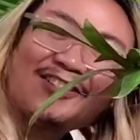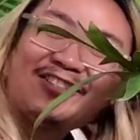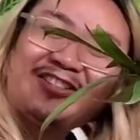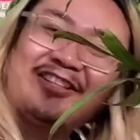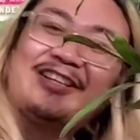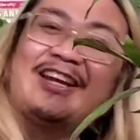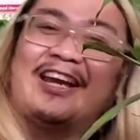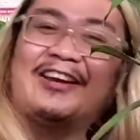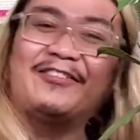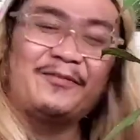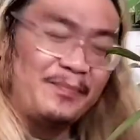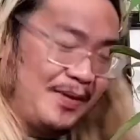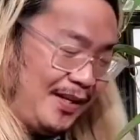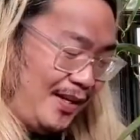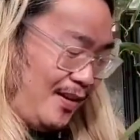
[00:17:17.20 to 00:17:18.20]
She
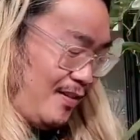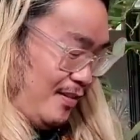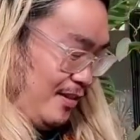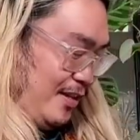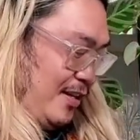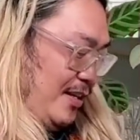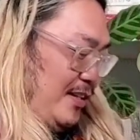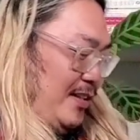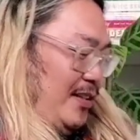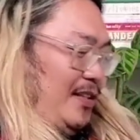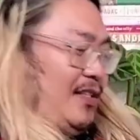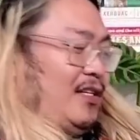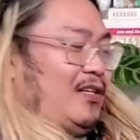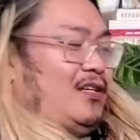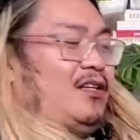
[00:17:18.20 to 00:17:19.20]
gave me this
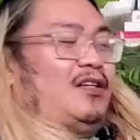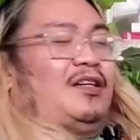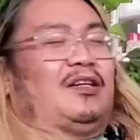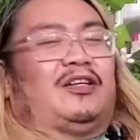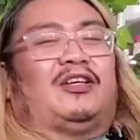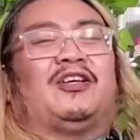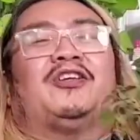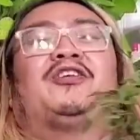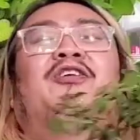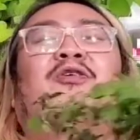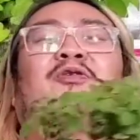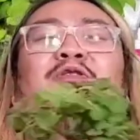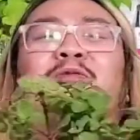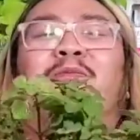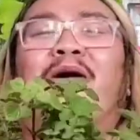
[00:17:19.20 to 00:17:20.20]

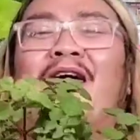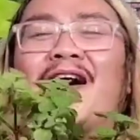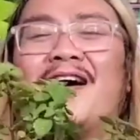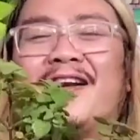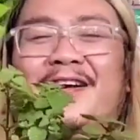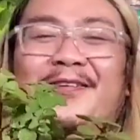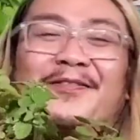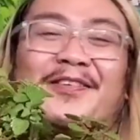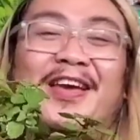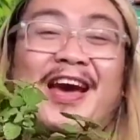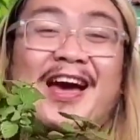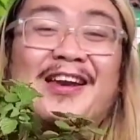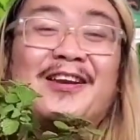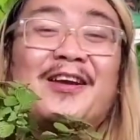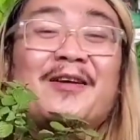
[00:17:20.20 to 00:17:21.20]
huge pot of
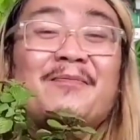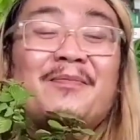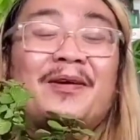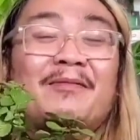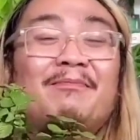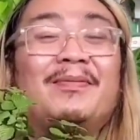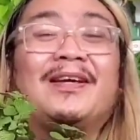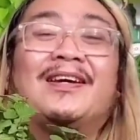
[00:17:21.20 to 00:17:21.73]
catnip